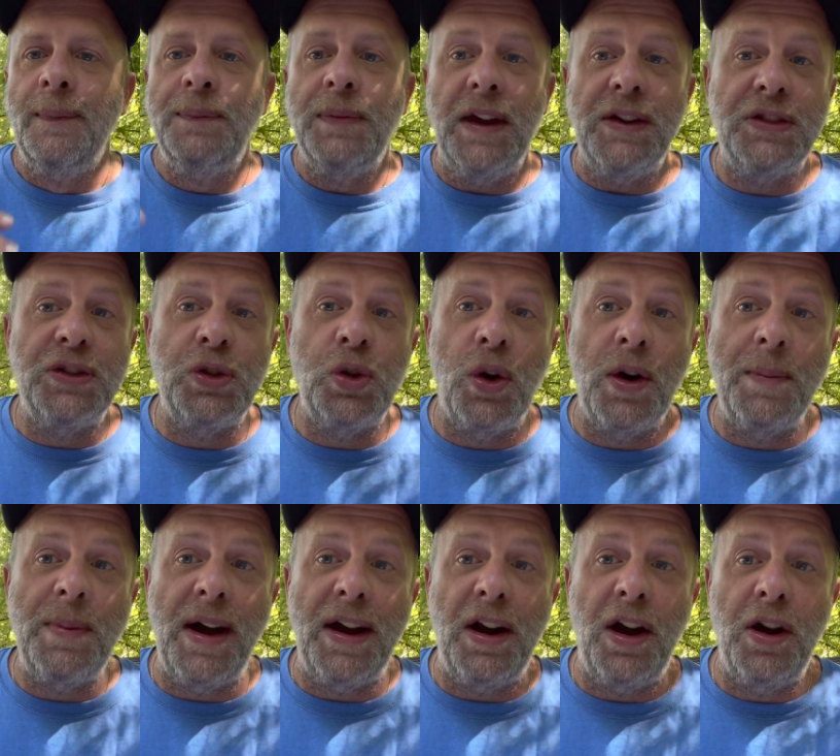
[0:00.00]
They store
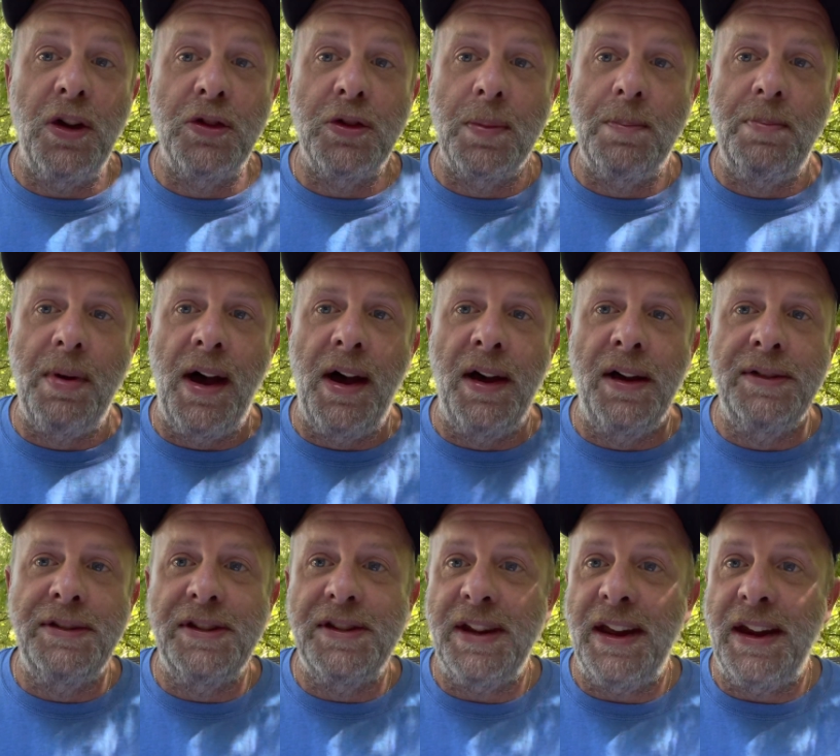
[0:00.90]
about 100
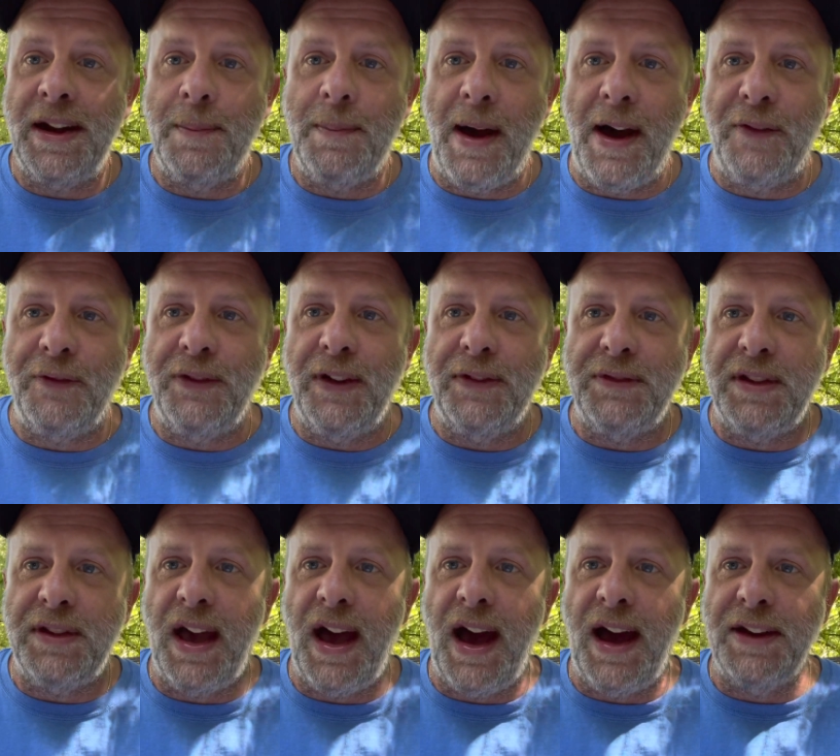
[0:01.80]
buns and about
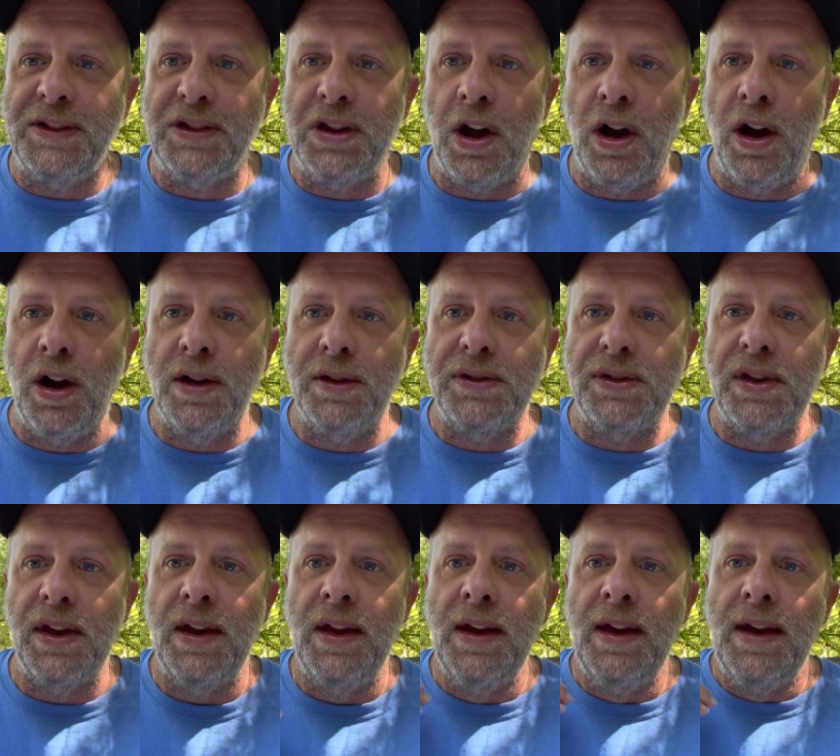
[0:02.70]
50 hot dogs,
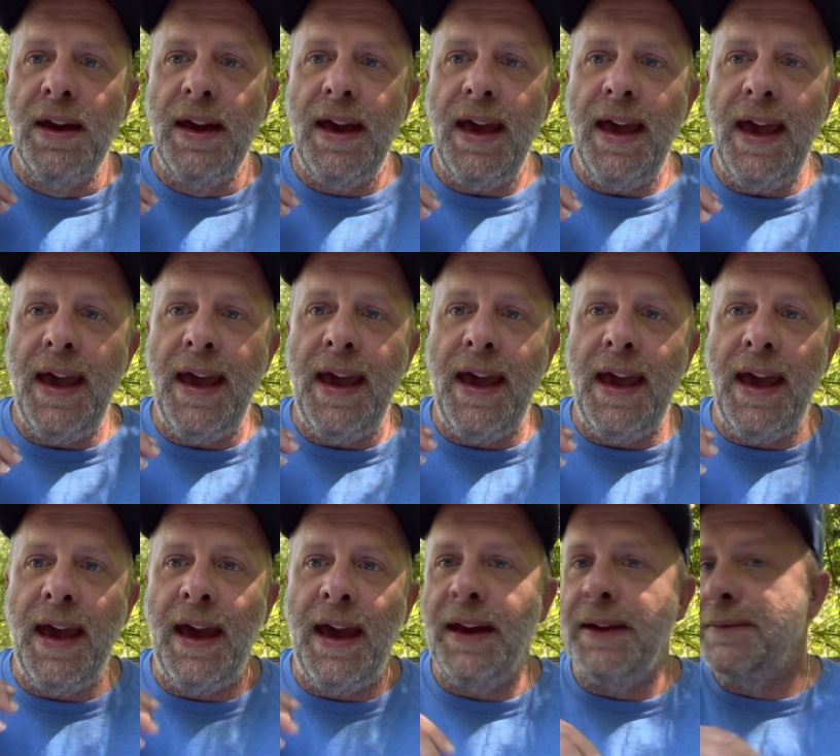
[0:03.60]

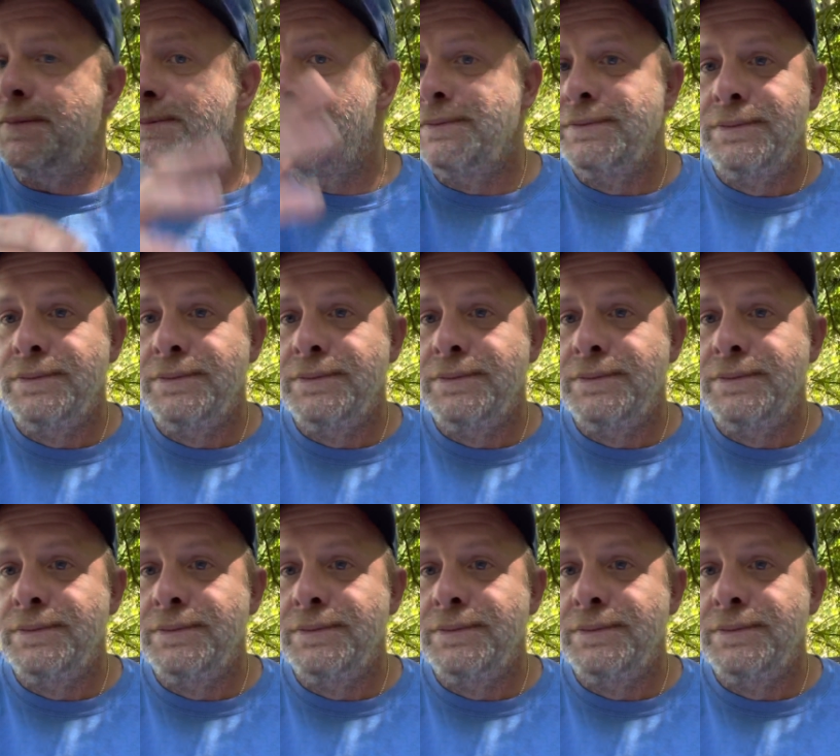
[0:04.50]
and